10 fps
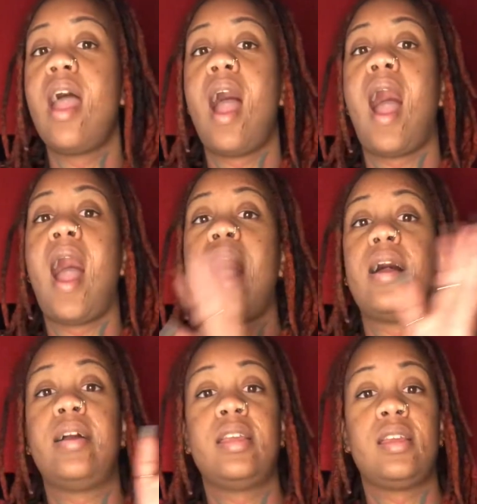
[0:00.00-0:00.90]

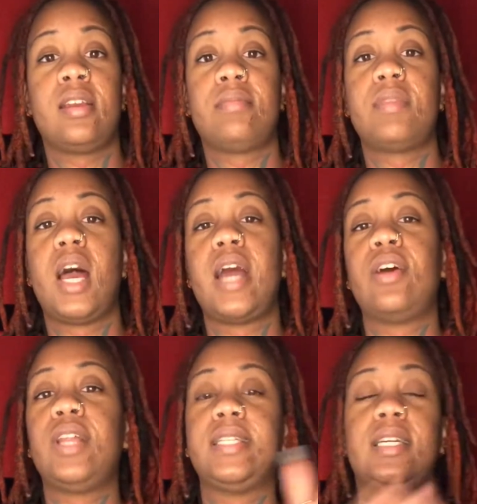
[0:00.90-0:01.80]
Again, I don't like to
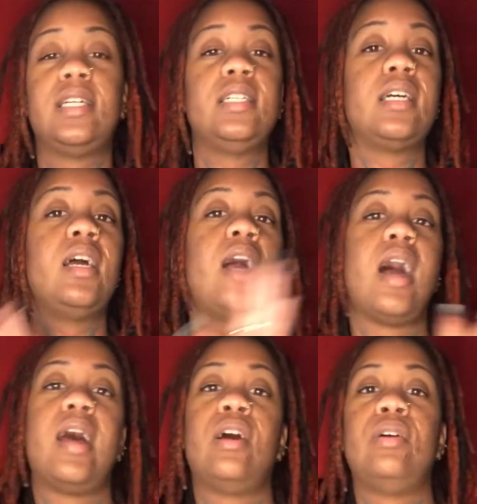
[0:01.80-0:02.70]
cook. I
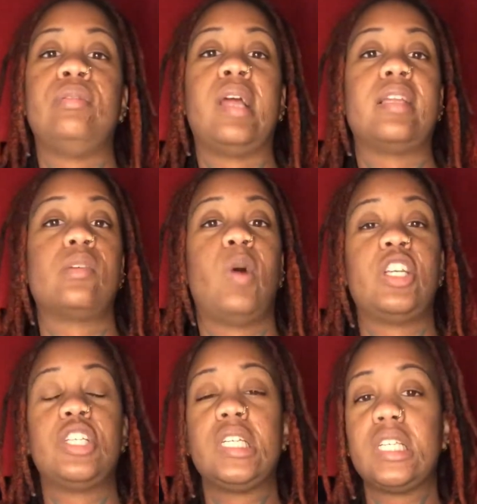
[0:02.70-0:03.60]
don't like to wash dishes.